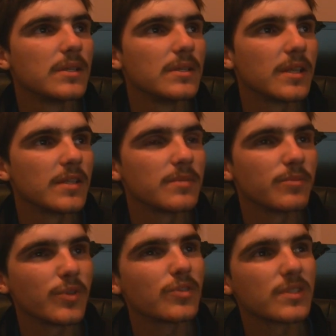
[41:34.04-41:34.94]
there's some
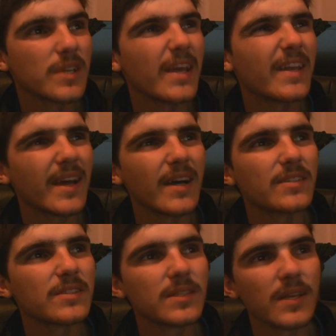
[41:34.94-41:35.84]
real
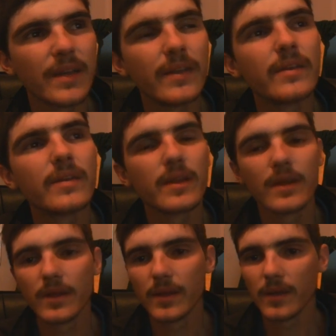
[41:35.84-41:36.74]
standouts, and
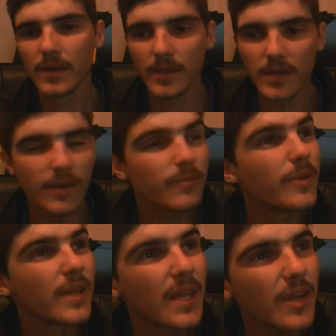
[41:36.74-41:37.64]
you don't
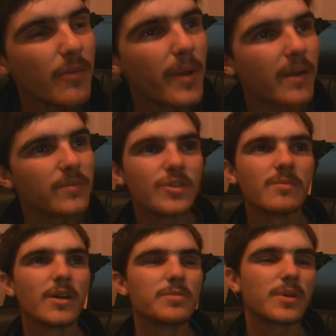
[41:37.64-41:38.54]
really hear about them too
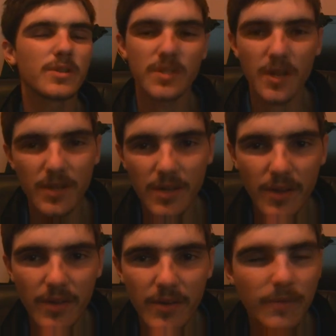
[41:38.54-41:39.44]
much because
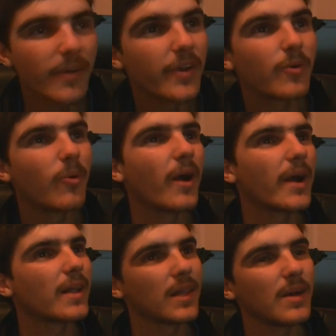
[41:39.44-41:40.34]
they're a very quiet
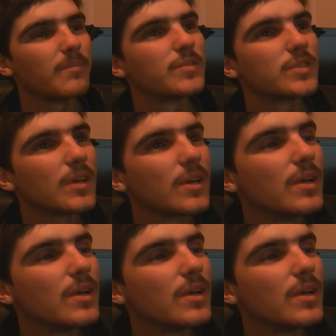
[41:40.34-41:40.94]
club. So,